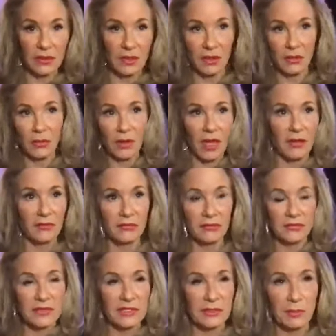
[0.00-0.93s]
have
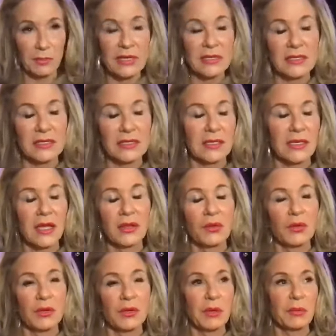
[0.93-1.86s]
space together
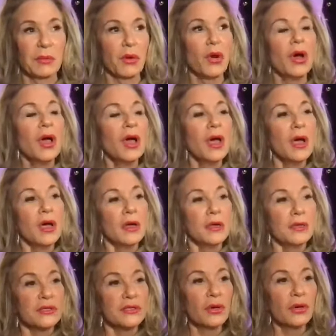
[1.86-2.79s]
with people.
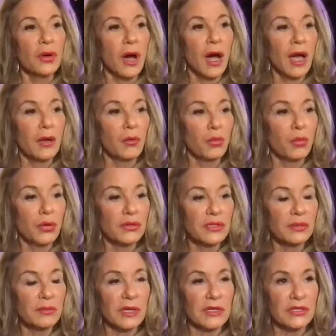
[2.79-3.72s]
So I worked
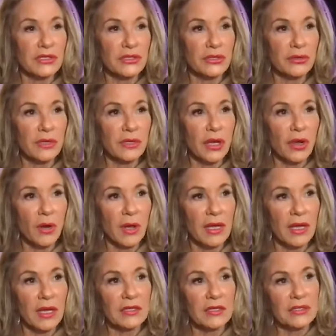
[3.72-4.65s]
in my studio,
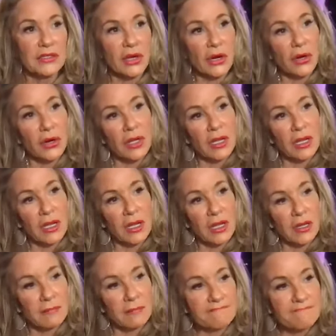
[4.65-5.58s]
and I started
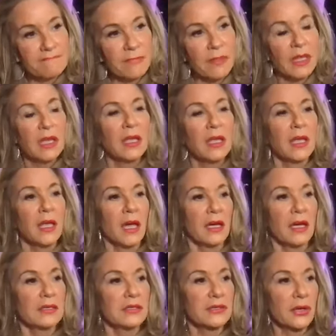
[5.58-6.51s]

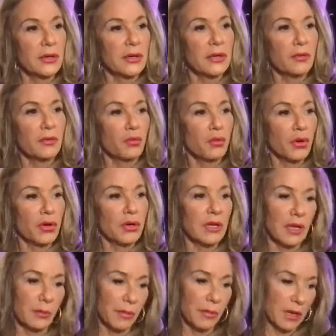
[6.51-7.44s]

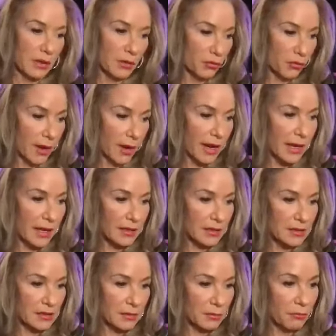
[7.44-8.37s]
working at my
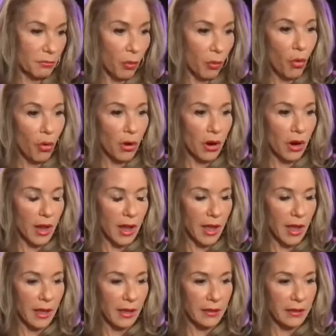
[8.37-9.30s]
grand more.
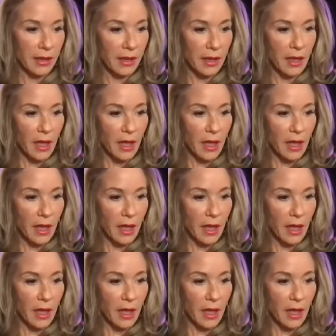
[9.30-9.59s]
And